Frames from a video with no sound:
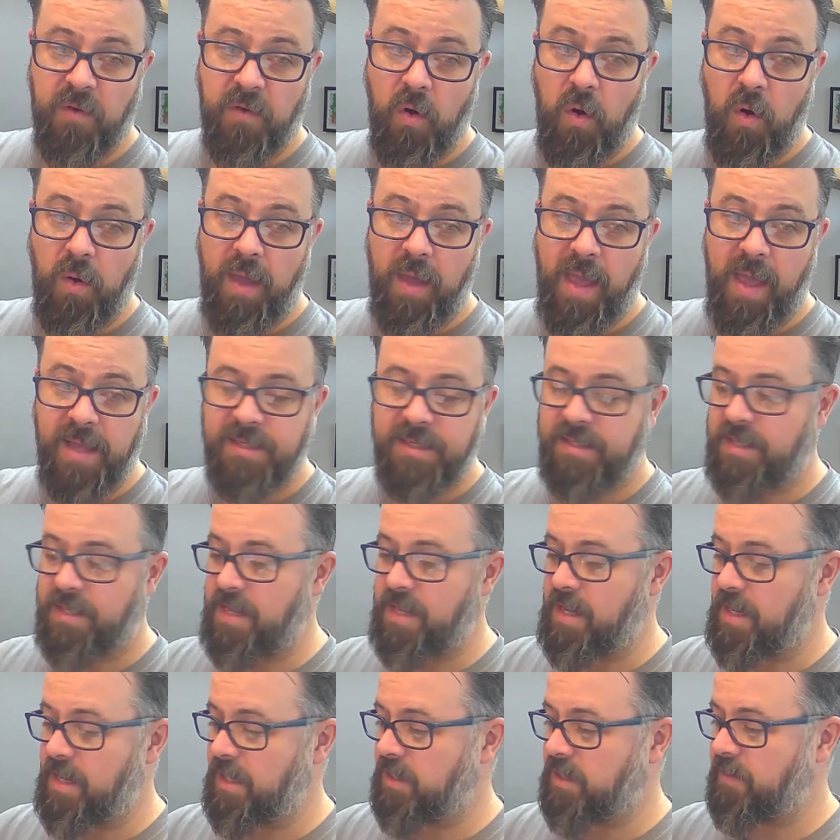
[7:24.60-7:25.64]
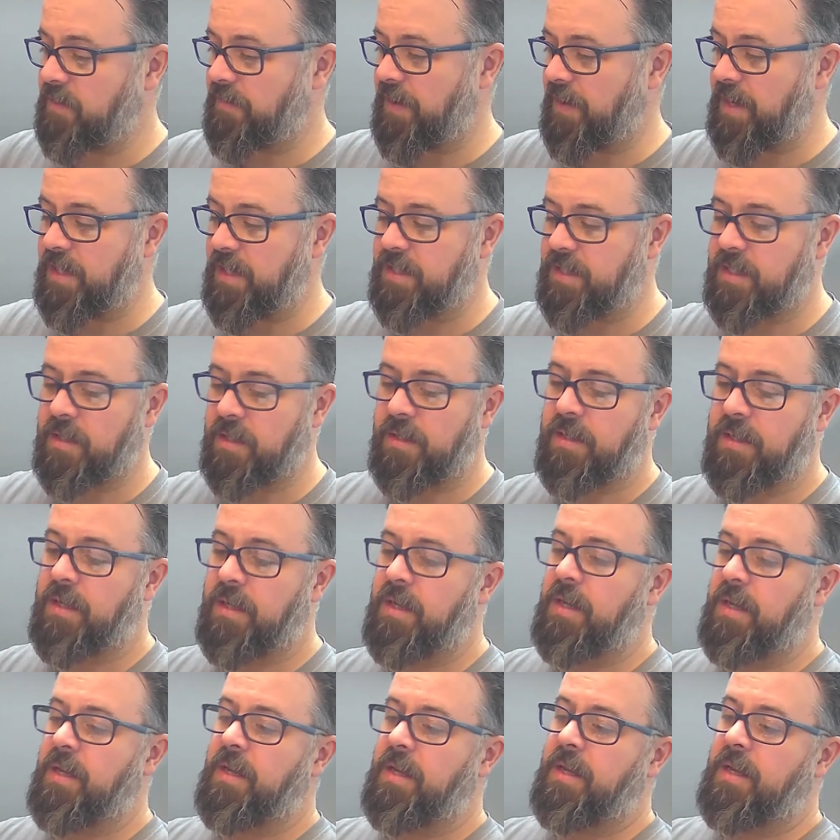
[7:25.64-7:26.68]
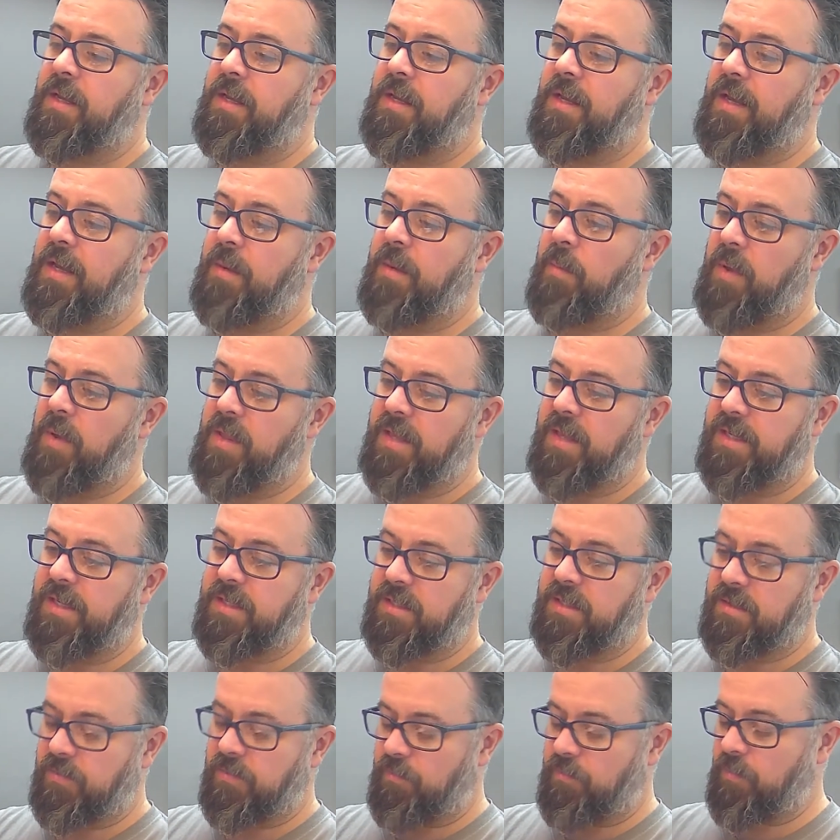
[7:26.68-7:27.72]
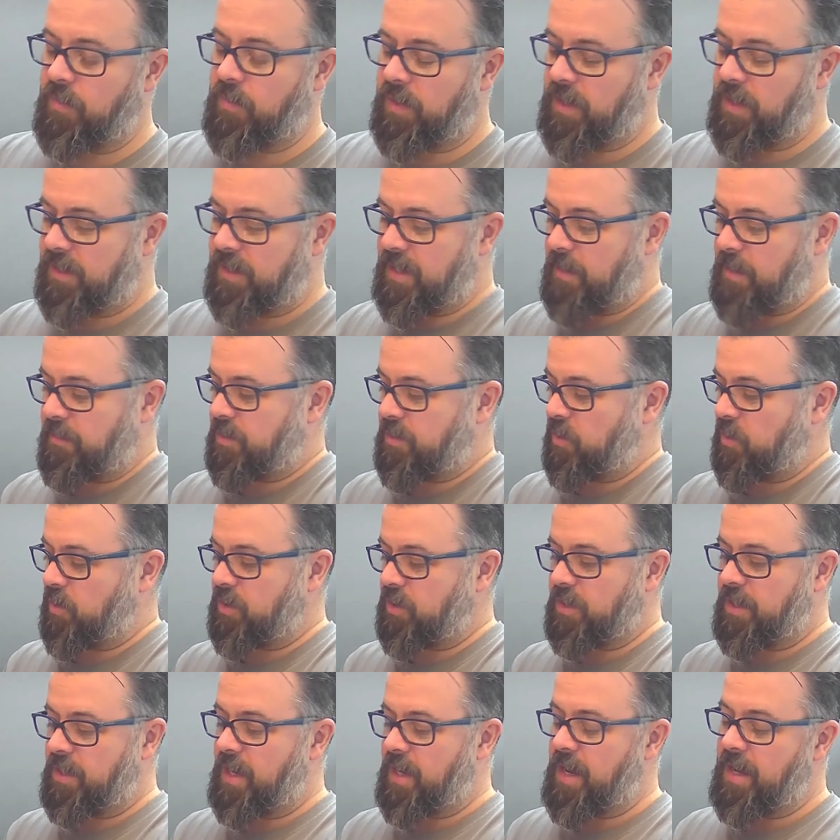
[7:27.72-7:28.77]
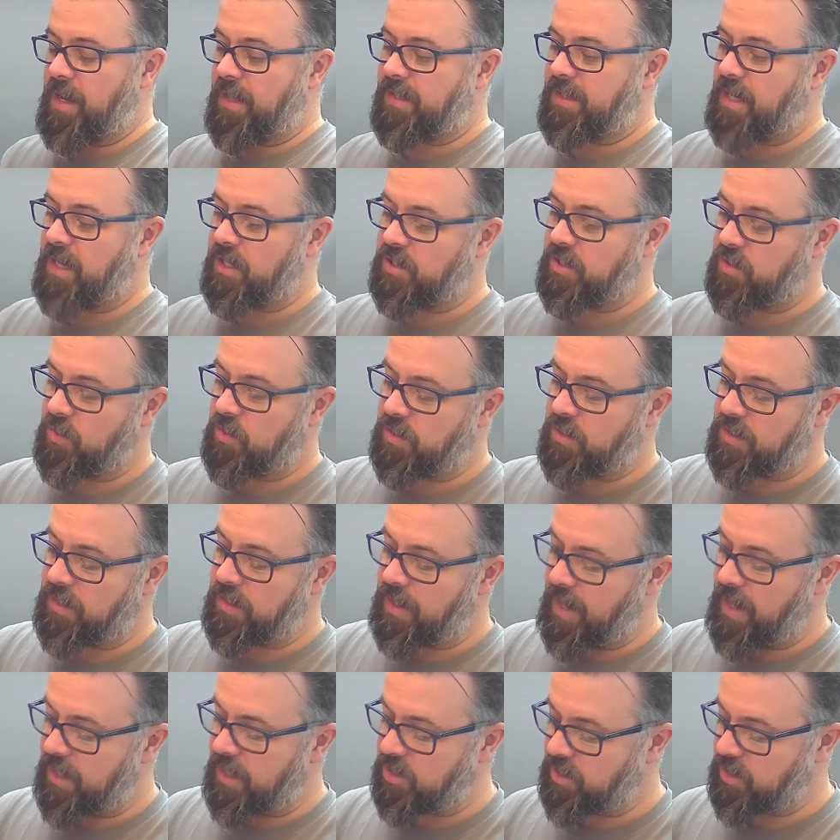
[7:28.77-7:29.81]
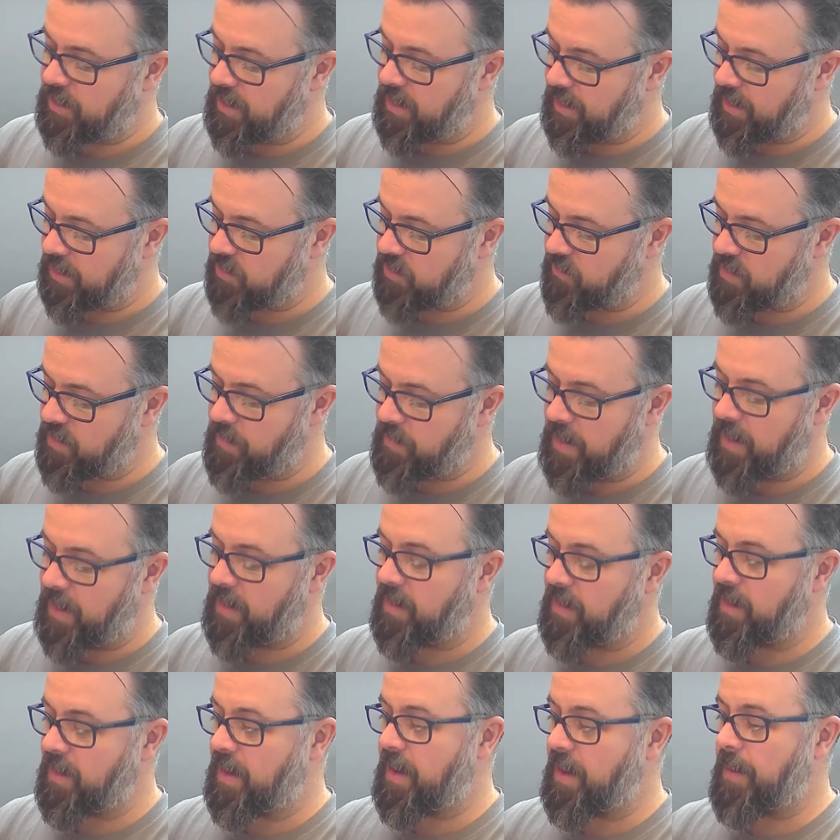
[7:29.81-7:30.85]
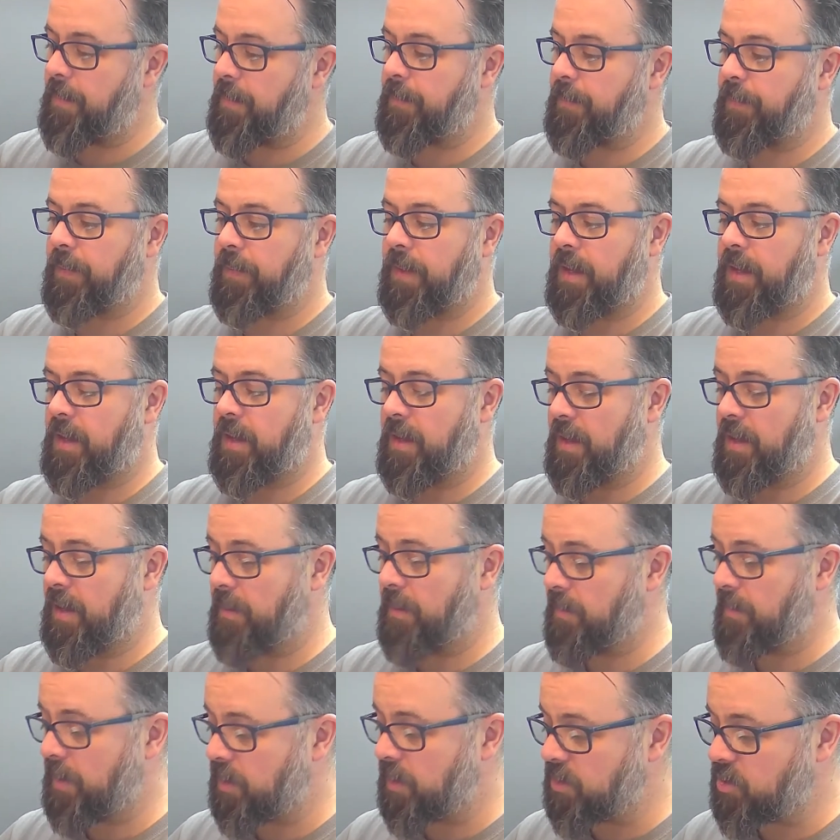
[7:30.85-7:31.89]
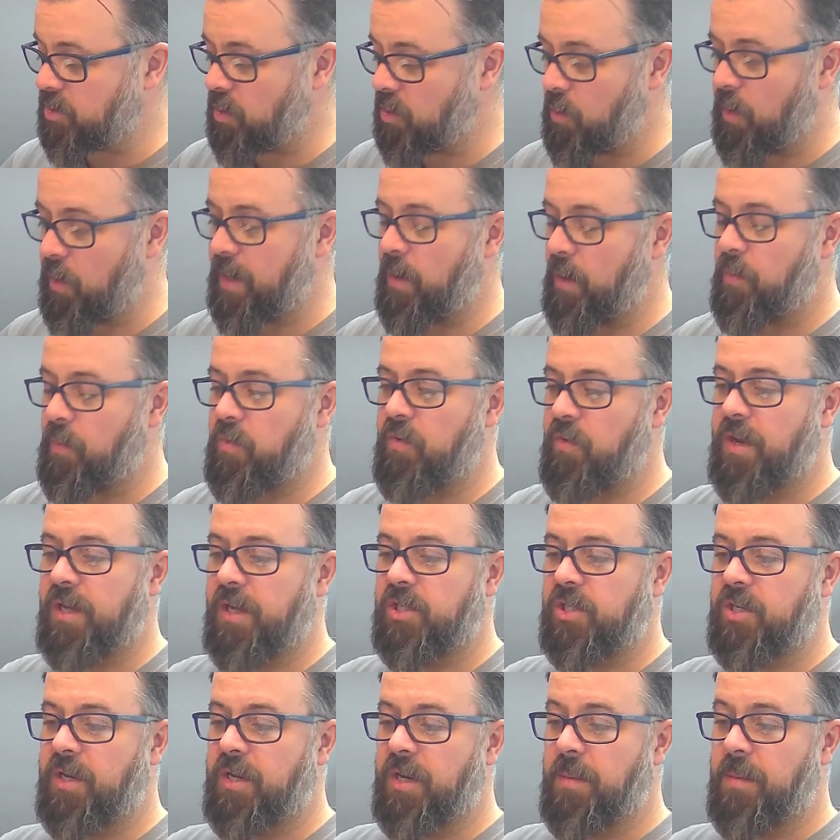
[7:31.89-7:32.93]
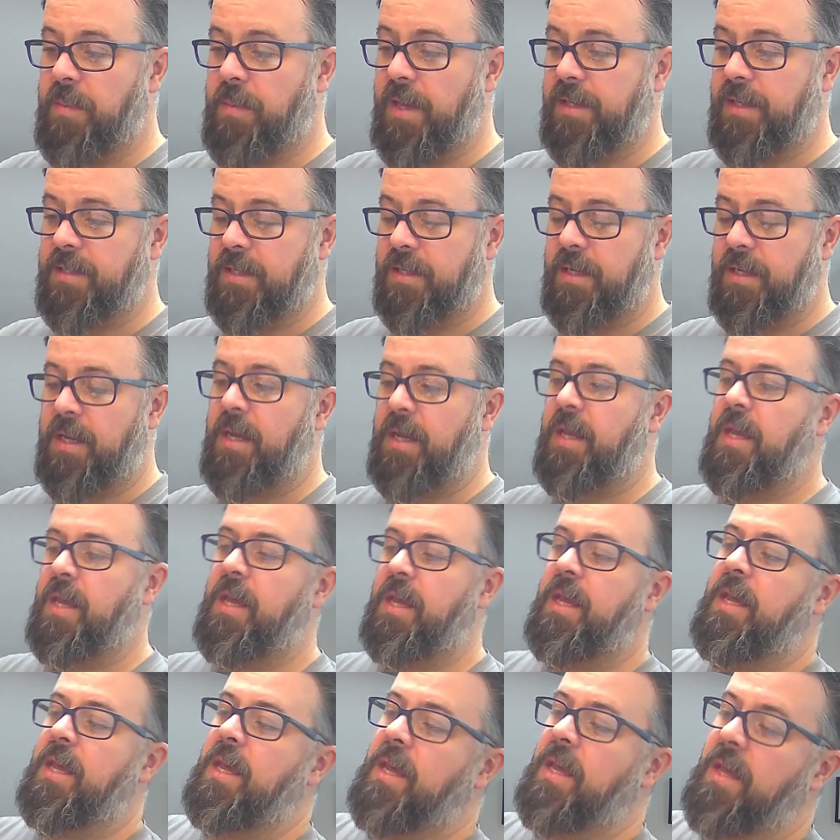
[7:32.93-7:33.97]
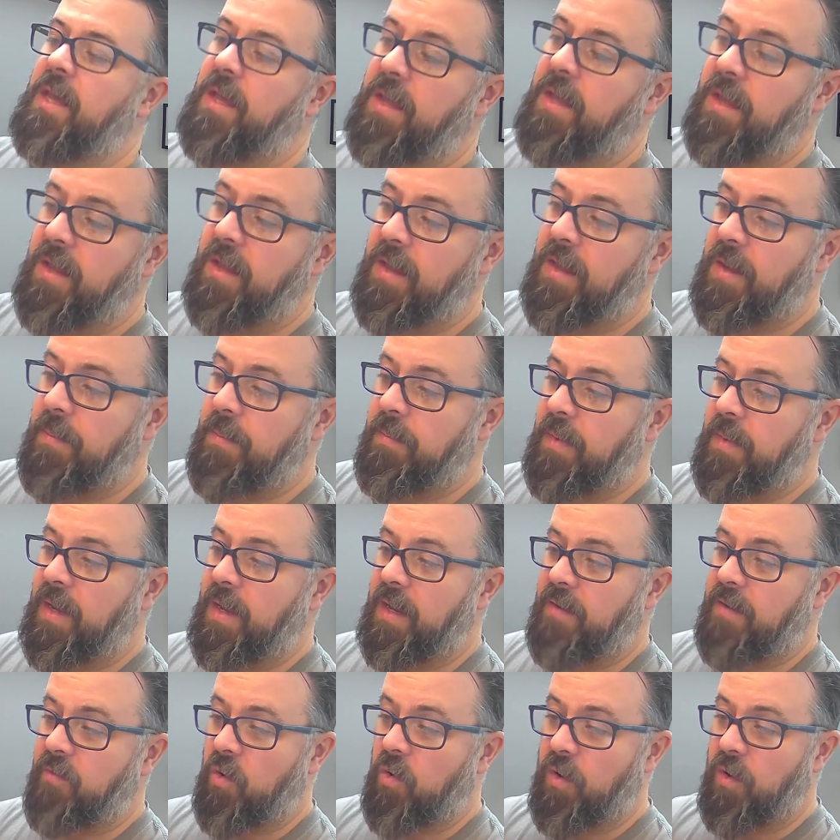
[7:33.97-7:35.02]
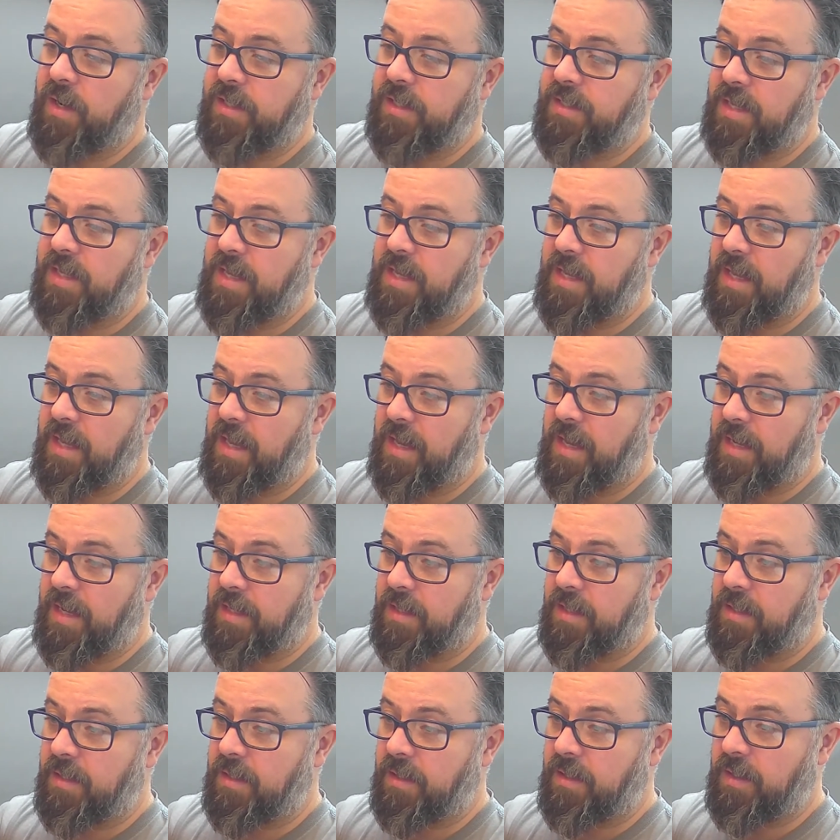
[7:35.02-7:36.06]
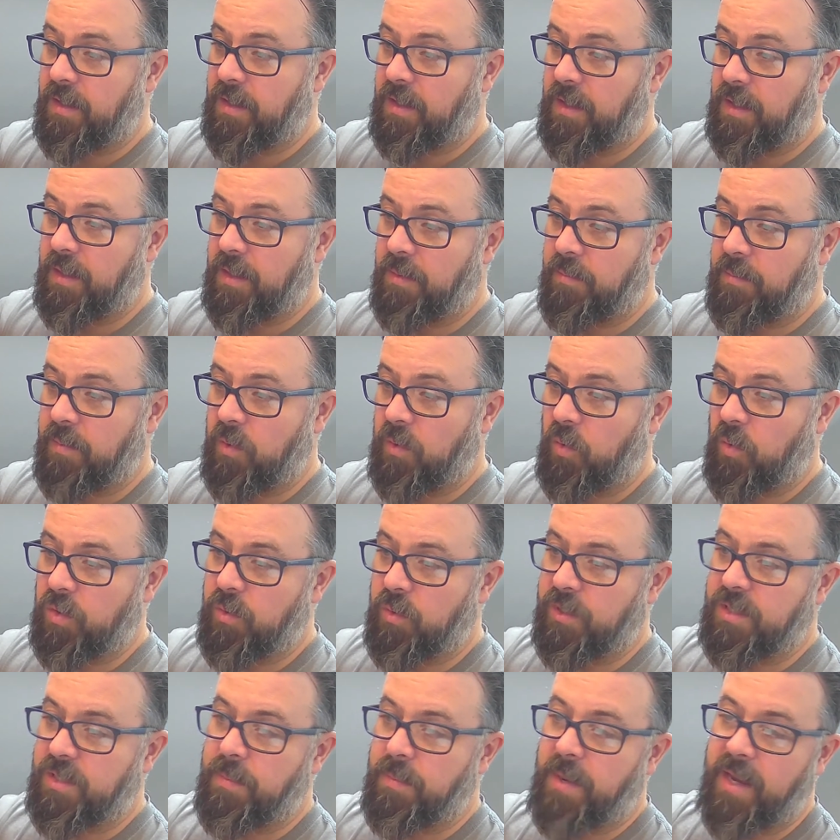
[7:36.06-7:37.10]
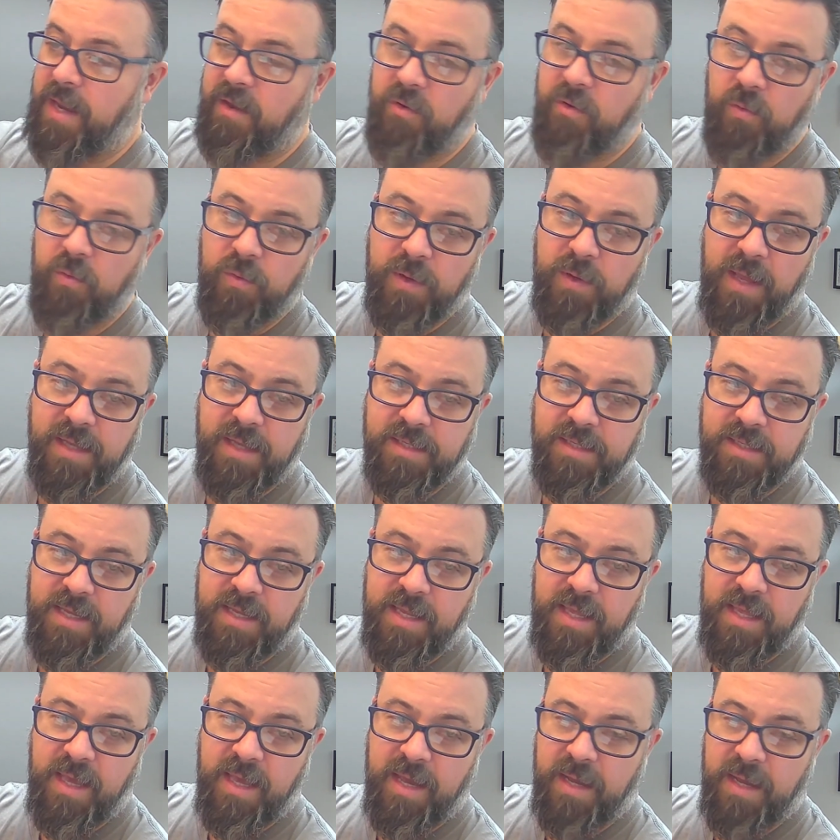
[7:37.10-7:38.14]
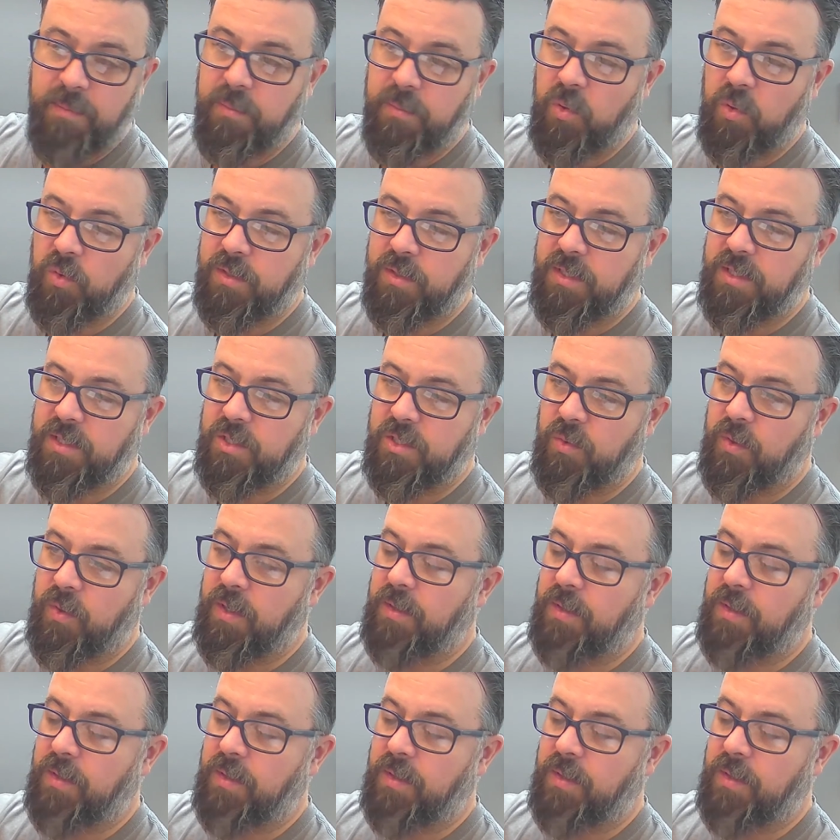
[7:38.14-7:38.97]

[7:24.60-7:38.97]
SD interface, and this attached onto the edge connector at the back there. I'll show you it in operation in a bit. And I've got an SD card plugged up. It's a micro SD card plugged into a